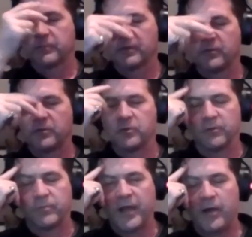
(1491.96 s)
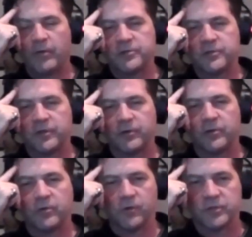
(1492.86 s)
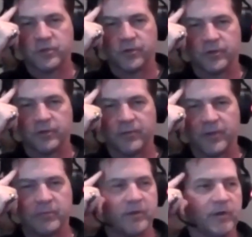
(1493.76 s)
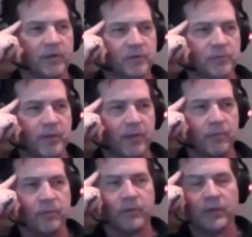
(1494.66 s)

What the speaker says: what do you call it, power engineering course on at the moment that I get to play with.